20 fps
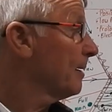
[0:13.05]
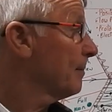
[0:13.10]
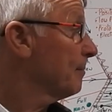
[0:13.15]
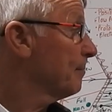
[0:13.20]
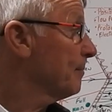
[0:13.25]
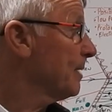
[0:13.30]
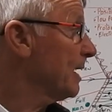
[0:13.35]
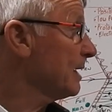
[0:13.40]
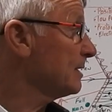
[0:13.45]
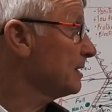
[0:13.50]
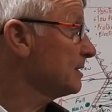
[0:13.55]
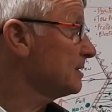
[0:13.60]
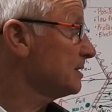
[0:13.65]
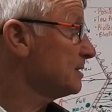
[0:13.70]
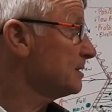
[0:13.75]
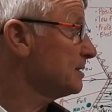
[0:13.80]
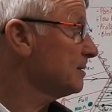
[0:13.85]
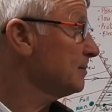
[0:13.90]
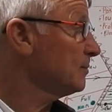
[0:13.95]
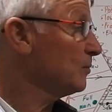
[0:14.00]

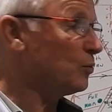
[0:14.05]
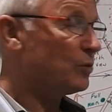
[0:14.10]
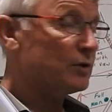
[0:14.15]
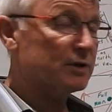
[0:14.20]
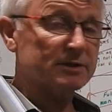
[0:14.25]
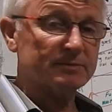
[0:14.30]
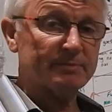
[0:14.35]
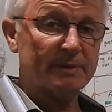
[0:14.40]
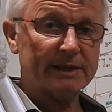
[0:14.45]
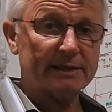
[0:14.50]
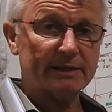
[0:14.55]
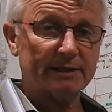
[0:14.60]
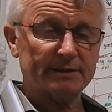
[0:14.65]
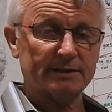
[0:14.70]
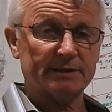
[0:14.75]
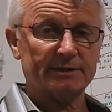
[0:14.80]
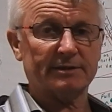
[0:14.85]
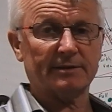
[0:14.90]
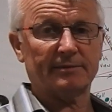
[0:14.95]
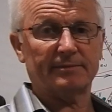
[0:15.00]
Magnetism, what is
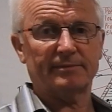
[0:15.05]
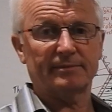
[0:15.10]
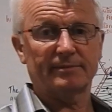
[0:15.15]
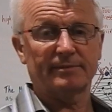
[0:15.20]
magnetism?